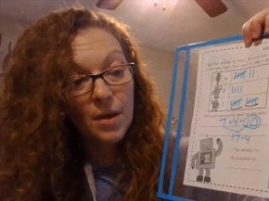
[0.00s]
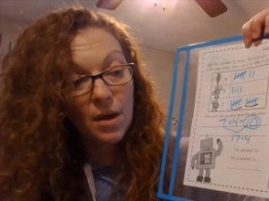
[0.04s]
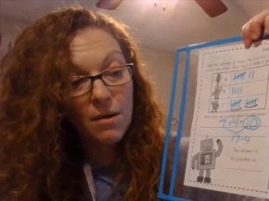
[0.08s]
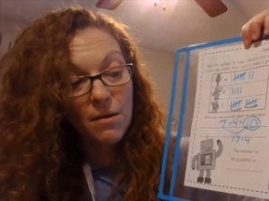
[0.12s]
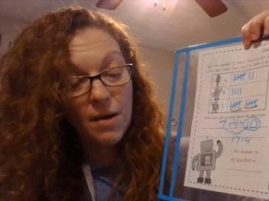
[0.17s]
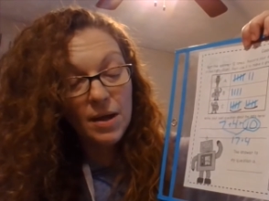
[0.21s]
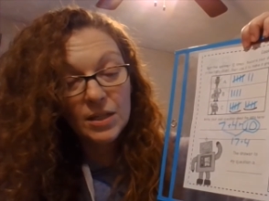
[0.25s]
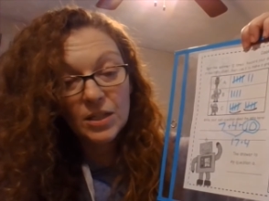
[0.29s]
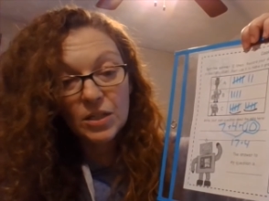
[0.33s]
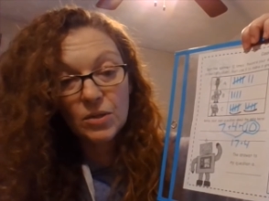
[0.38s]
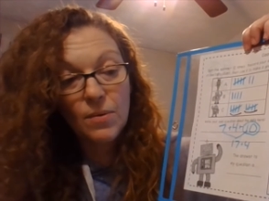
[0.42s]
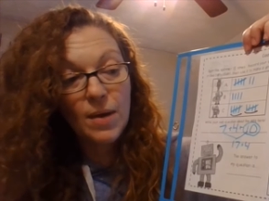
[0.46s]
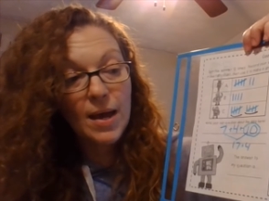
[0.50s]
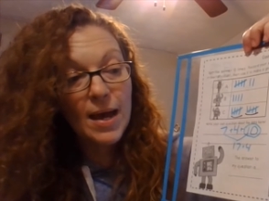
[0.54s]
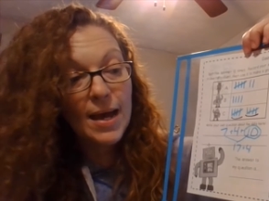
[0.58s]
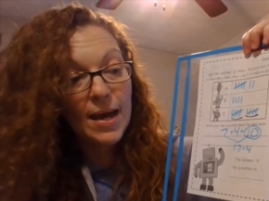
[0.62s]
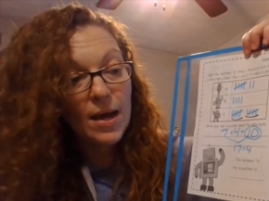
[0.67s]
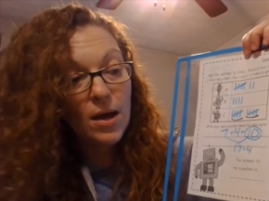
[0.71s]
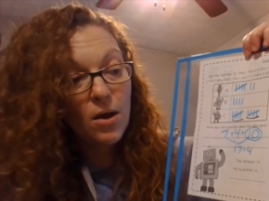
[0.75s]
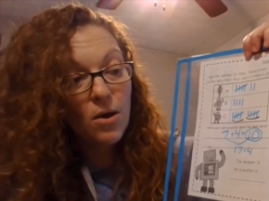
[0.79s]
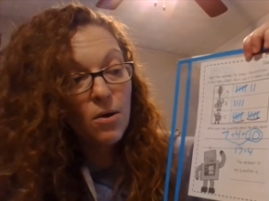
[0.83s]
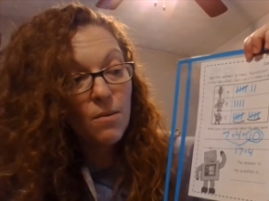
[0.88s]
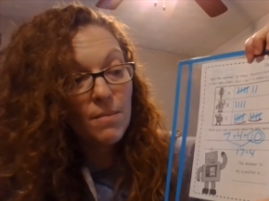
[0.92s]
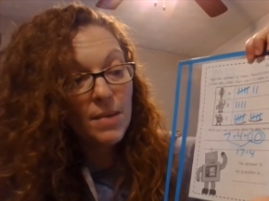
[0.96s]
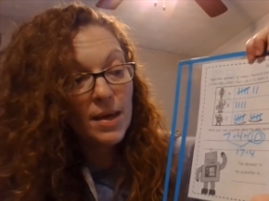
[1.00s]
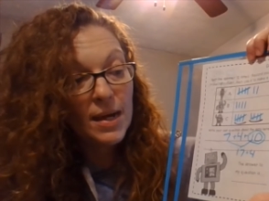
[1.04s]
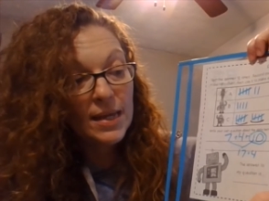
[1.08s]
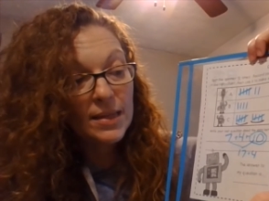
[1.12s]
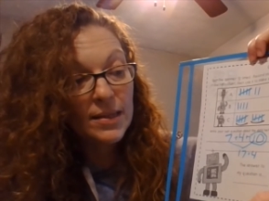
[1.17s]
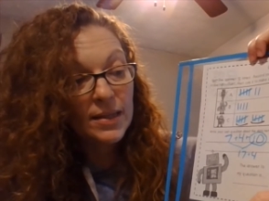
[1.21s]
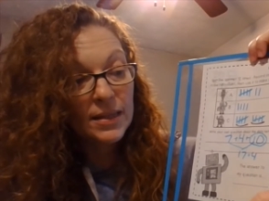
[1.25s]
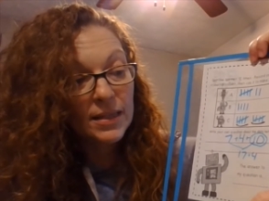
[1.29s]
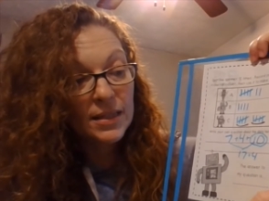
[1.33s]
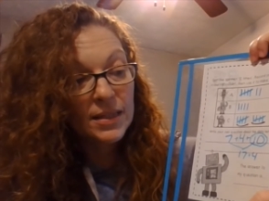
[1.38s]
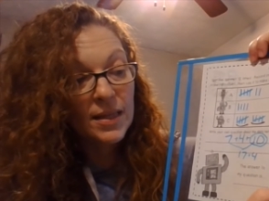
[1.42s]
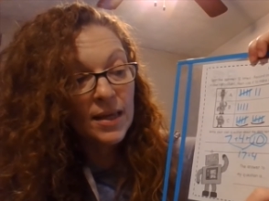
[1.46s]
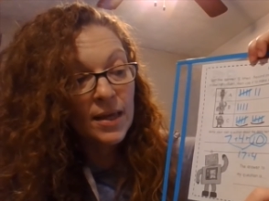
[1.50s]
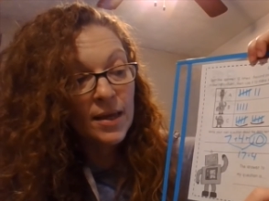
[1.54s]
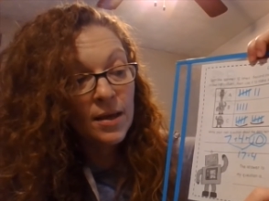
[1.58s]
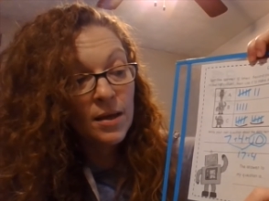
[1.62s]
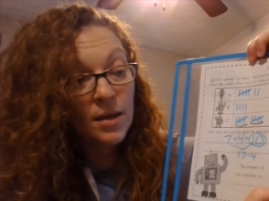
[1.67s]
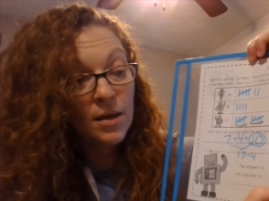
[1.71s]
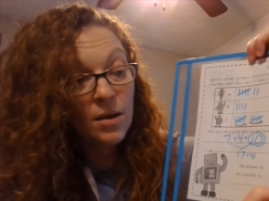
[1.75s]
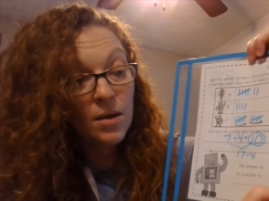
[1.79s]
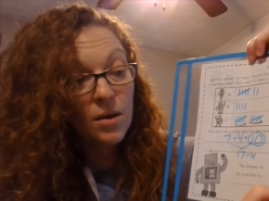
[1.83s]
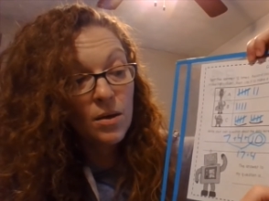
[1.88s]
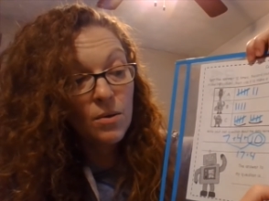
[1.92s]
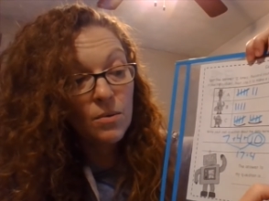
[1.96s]
All right, so how many? Let's see.
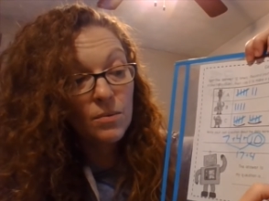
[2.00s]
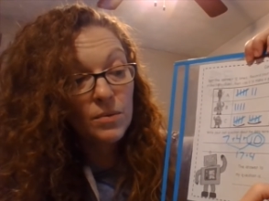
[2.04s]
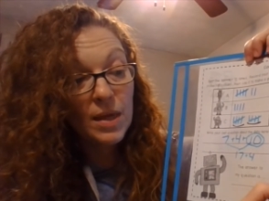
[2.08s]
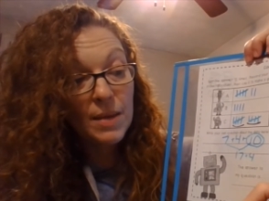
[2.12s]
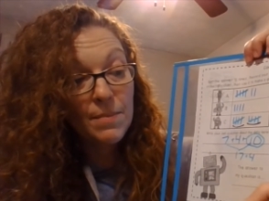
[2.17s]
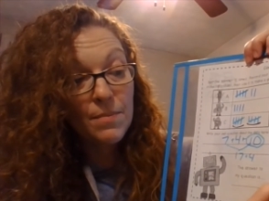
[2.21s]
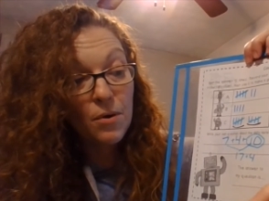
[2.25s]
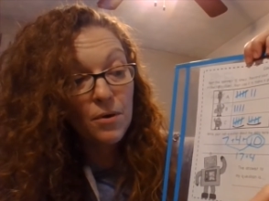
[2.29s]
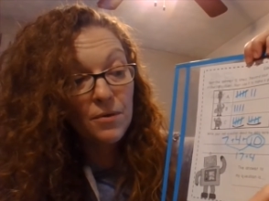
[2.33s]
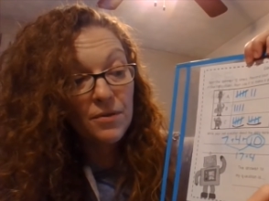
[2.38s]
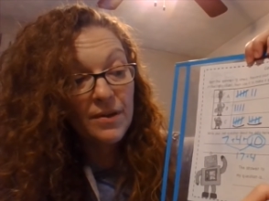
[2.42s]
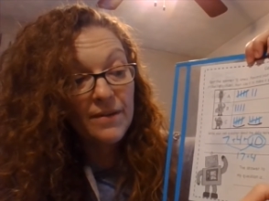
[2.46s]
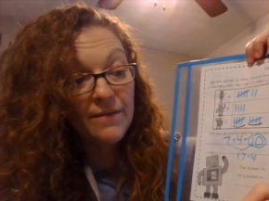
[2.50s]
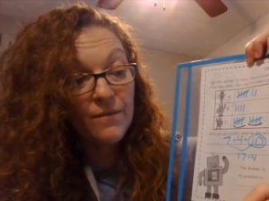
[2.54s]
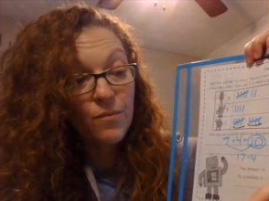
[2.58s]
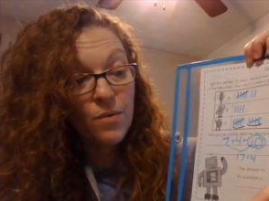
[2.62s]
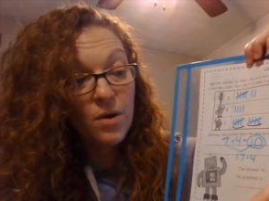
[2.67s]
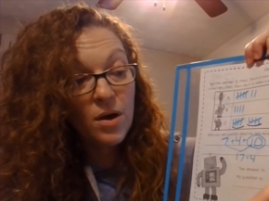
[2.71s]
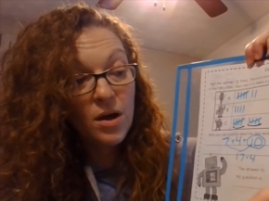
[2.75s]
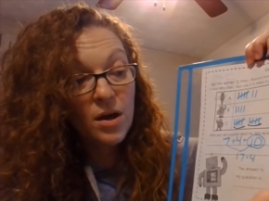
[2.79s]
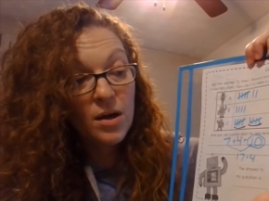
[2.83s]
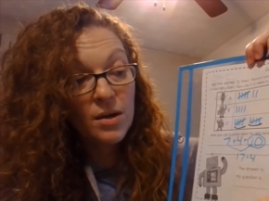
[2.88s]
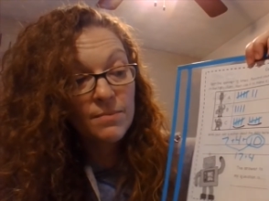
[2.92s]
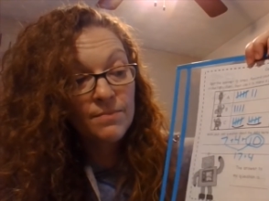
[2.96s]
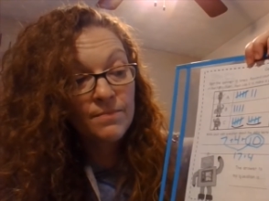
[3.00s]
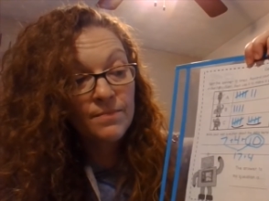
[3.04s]
They both have 1.